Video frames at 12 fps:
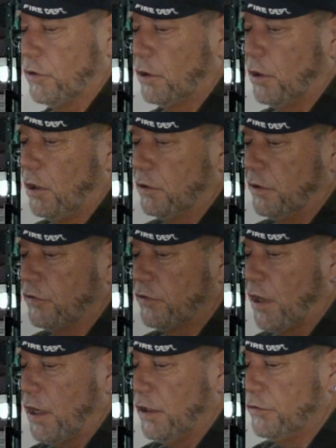along the
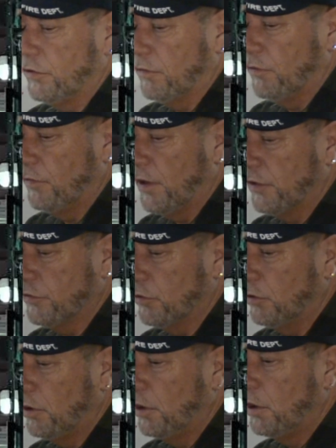sides of the
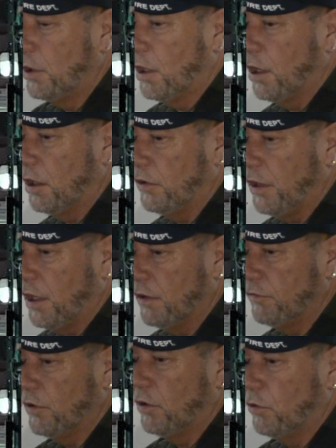vessel. They
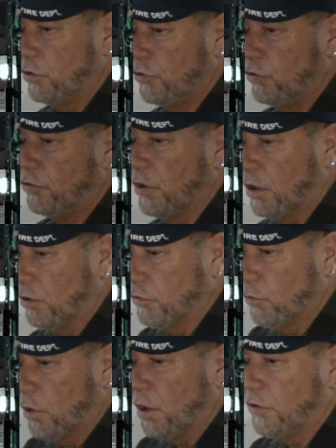have 2 tunnels,
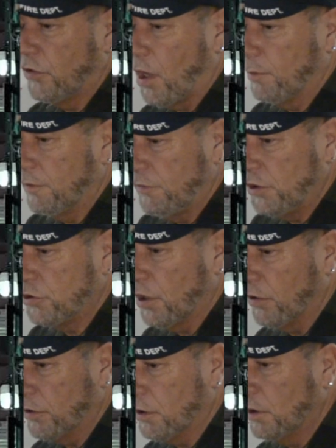one on top of each
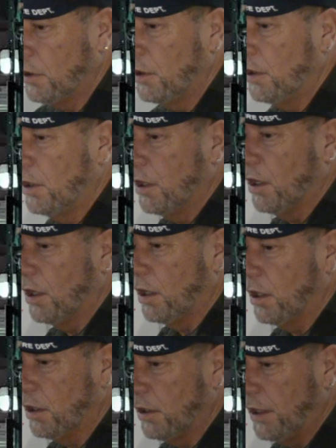other,
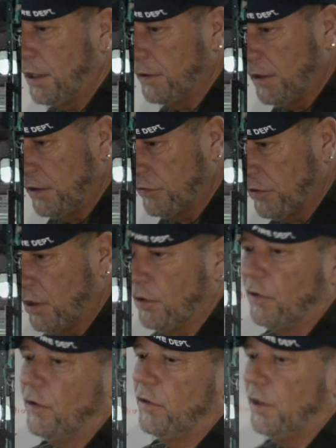and they
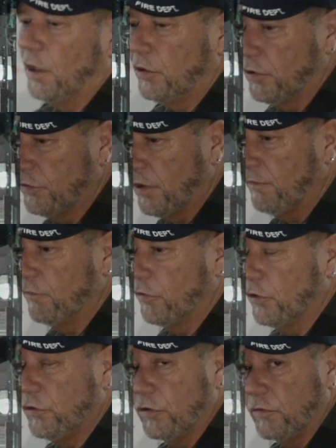send the under 7
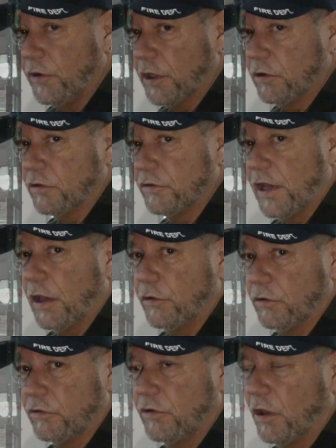foot 2 vehicles down
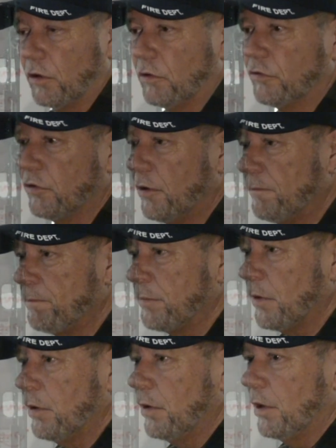those tunnels.
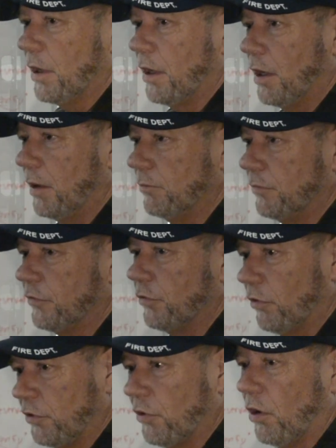
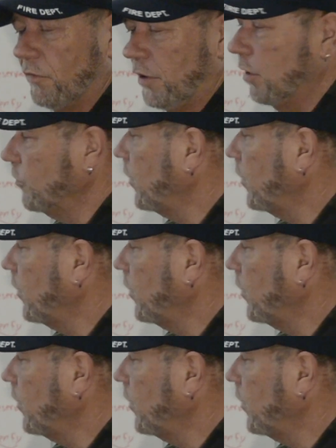So the tall vehicles